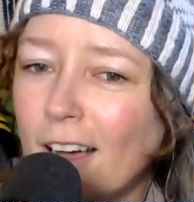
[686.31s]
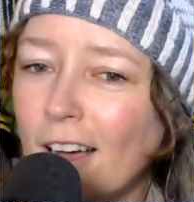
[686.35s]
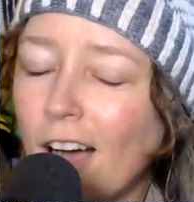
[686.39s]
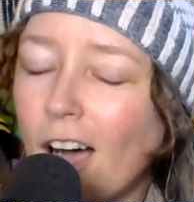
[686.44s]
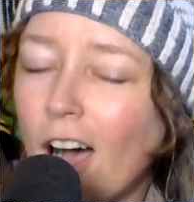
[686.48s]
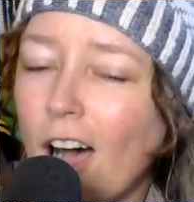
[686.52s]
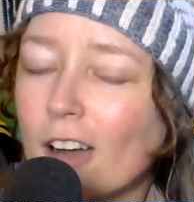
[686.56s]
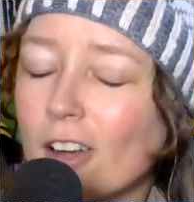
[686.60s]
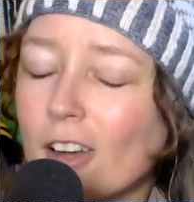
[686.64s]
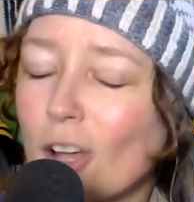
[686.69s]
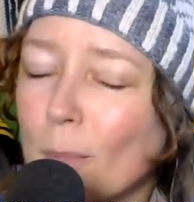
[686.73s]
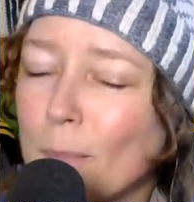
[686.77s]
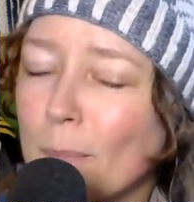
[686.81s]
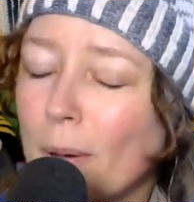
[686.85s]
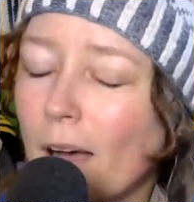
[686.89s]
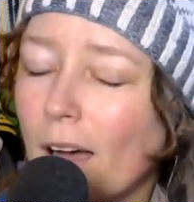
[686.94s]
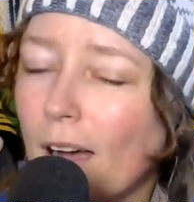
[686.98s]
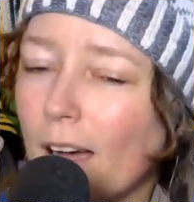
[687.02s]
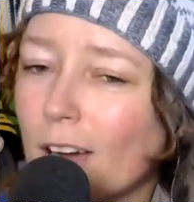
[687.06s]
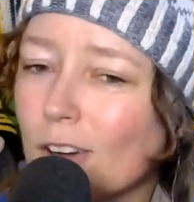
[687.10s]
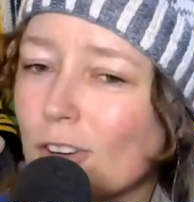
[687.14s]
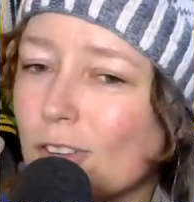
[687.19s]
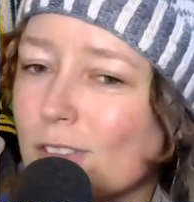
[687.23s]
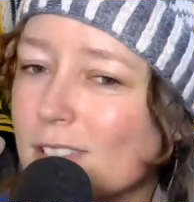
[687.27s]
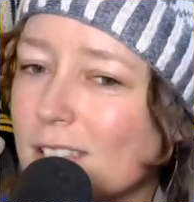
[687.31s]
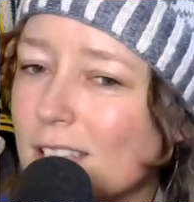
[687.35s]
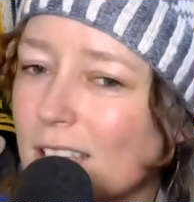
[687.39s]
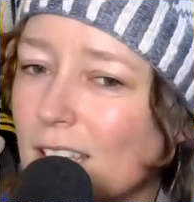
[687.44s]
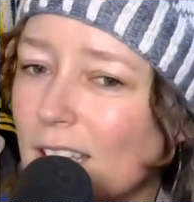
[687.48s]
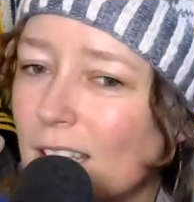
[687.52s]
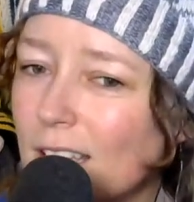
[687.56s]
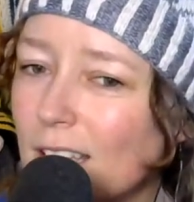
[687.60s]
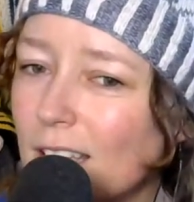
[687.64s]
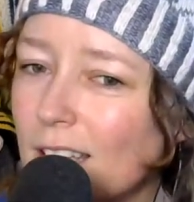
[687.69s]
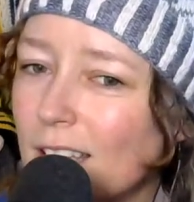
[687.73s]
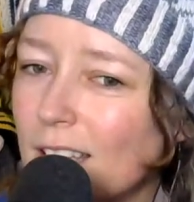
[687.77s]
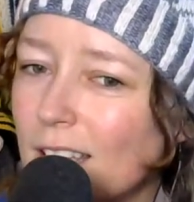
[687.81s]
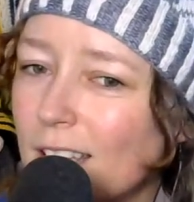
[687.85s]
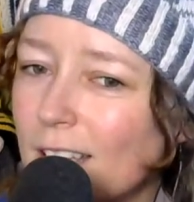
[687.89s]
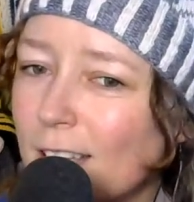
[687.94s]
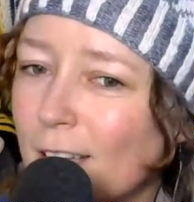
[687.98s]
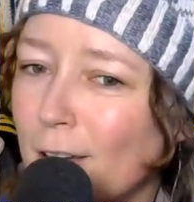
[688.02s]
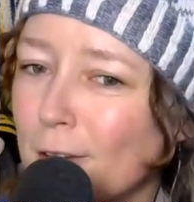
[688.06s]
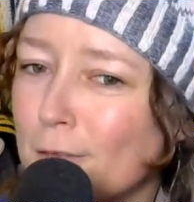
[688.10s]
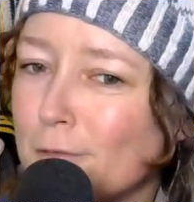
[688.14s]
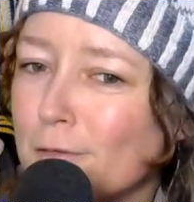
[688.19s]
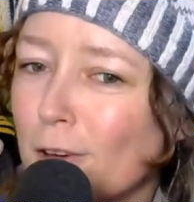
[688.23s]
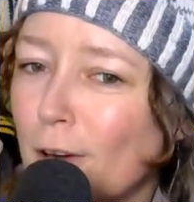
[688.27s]
on hypocrisy
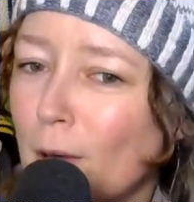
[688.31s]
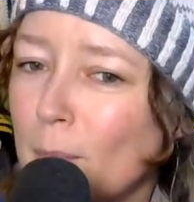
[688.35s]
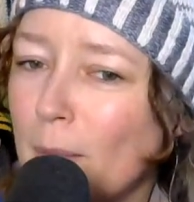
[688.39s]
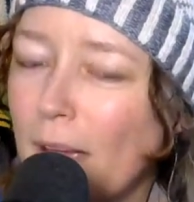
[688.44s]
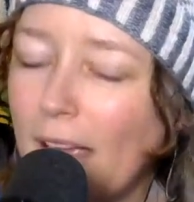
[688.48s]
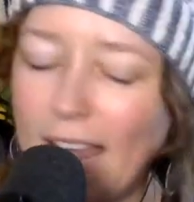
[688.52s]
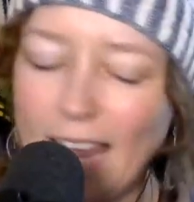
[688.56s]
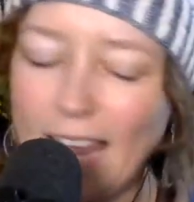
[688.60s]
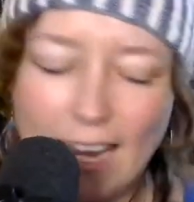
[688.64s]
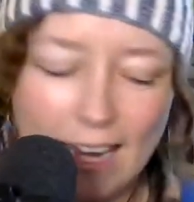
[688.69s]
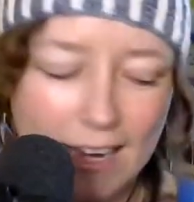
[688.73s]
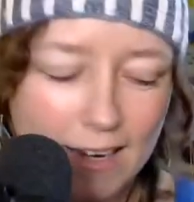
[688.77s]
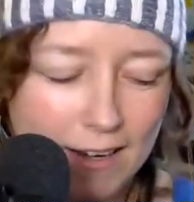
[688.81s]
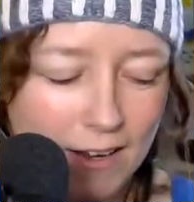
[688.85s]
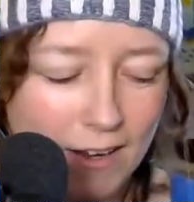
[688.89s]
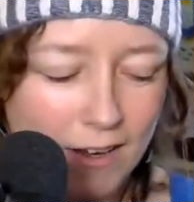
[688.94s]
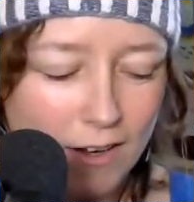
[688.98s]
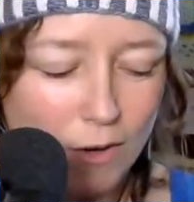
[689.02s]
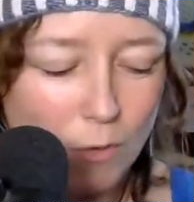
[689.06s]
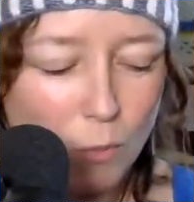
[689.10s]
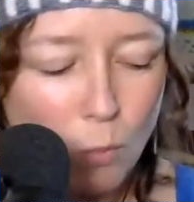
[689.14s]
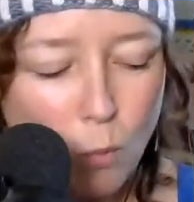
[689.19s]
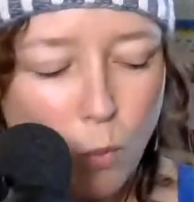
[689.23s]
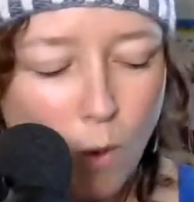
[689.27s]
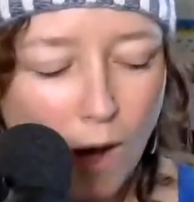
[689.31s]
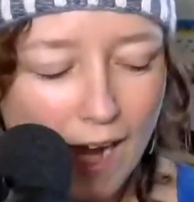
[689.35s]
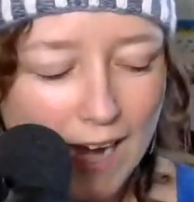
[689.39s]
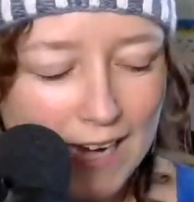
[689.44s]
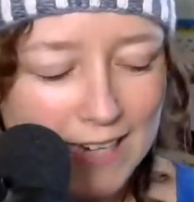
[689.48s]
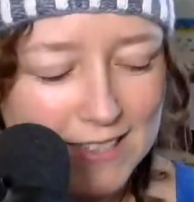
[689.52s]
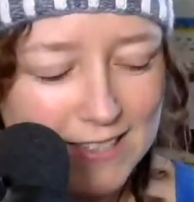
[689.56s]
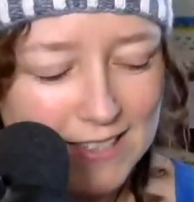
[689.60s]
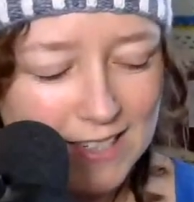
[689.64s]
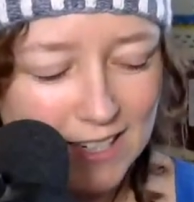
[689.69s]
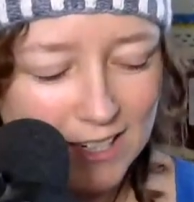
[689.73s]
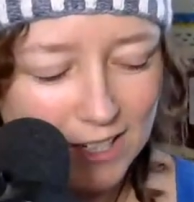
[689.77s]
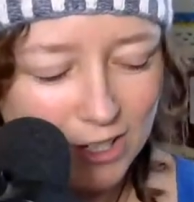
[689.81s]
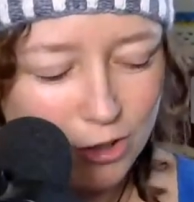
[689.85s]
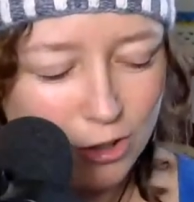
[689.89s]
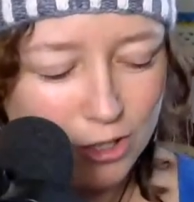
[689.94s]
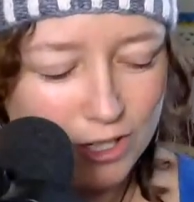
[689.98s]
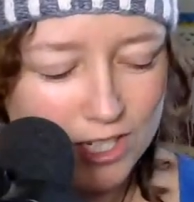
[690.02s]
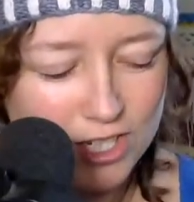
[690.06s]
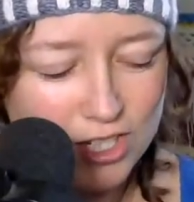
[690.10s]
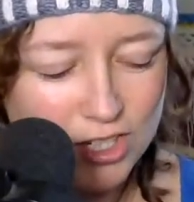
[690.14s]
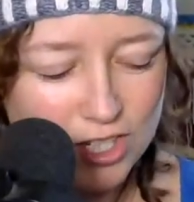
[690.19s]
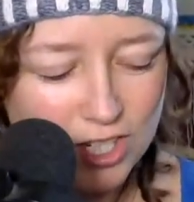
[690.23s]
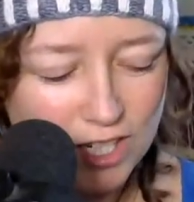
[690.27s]
from a white
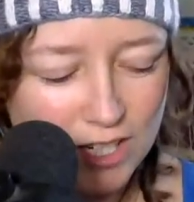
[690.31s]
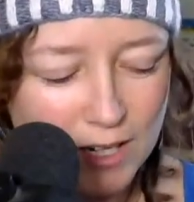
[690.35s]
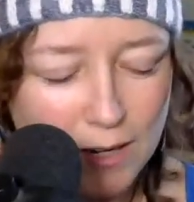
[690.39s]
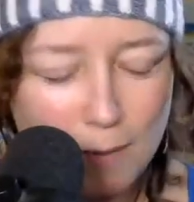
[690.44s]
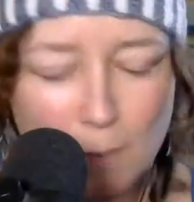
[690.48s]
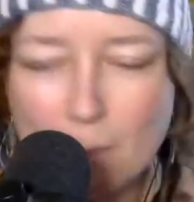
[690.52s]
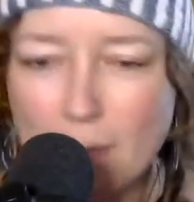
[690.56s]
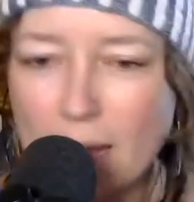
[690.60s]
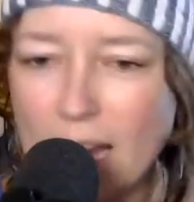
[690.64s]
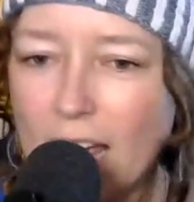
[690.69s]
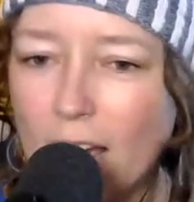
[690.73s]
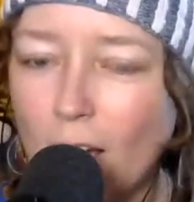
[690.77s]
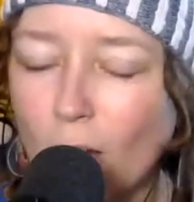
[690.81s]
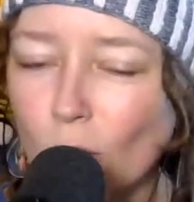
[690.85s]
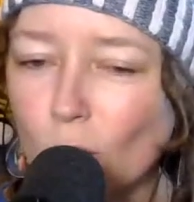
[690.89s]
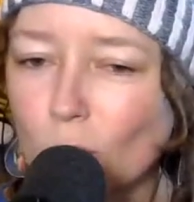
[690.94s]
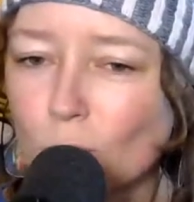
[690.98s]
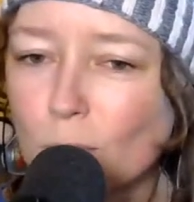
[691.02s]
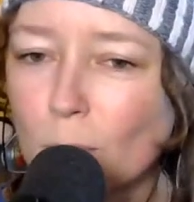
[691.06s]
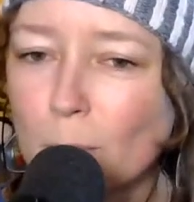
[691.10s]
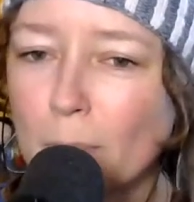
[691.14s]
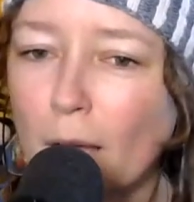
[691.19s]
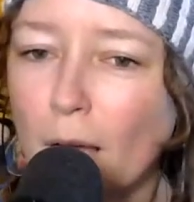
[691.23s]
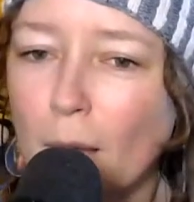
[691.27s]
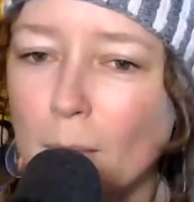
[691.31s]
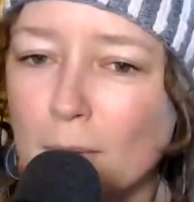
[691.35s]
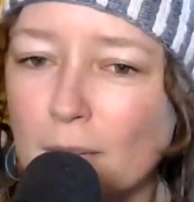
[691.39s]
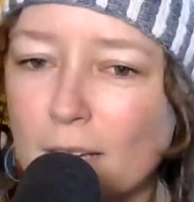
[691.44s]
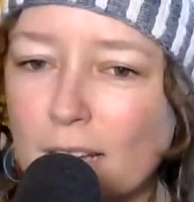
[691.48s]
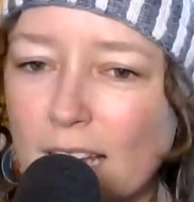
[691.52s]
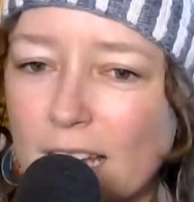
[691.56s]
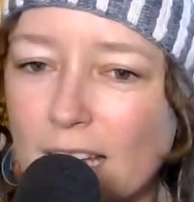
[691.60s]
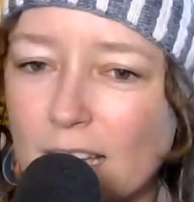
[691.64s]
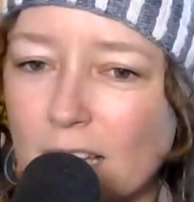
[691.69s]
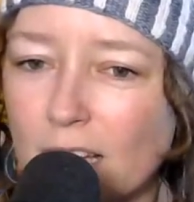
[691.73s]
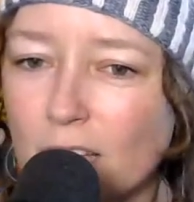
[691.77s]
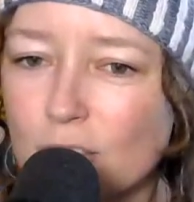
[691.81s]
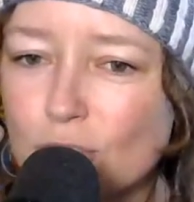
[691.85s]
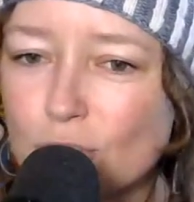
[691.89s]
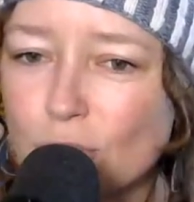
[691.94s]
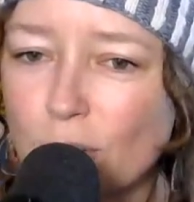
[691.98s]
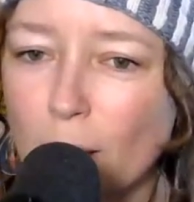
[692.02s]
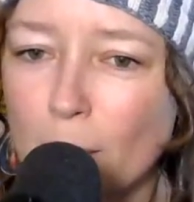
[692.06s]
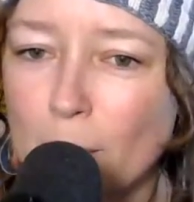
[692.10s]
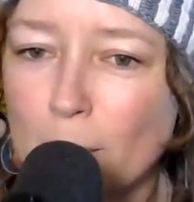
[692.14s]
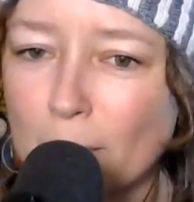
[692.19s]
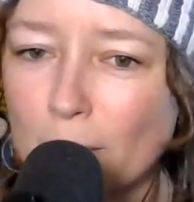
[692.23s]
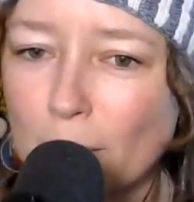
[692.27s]
Christian male Republican
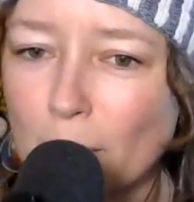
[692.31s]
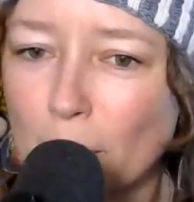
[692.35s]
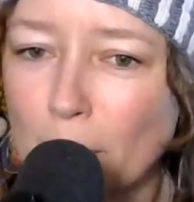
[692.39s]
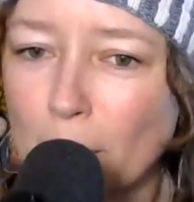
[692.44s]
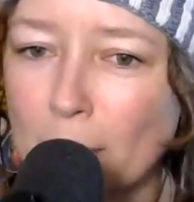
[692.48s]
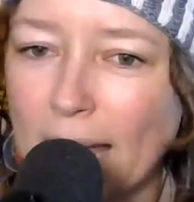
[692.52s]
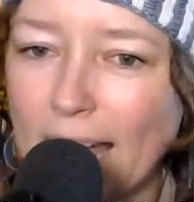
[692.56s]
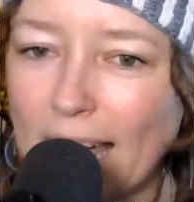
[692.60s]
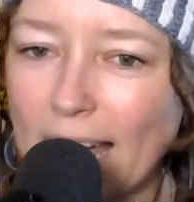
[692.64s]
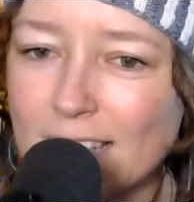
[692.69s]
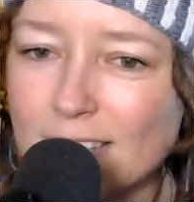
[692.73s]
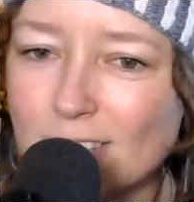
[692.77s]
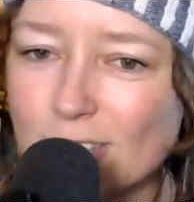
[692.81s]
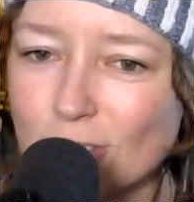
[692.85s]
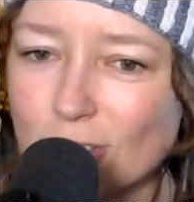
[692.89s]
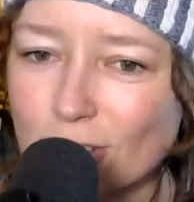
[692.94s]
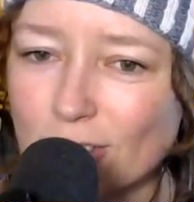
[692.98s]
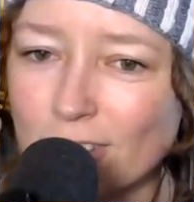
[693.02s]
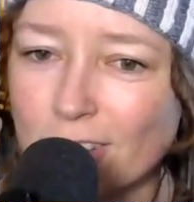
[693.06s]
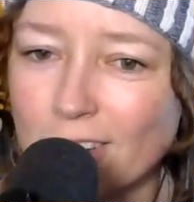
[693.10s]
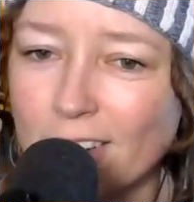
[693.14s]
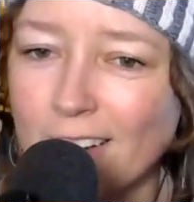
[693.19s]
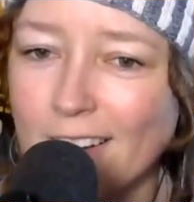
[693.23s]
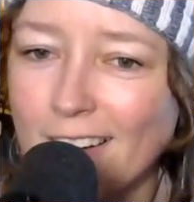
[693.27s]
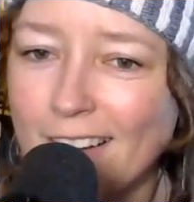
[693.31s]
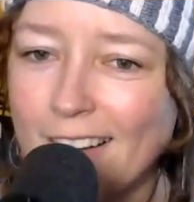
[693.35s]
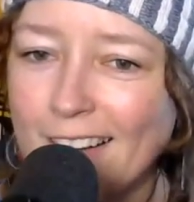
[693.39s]
Trumper pastor?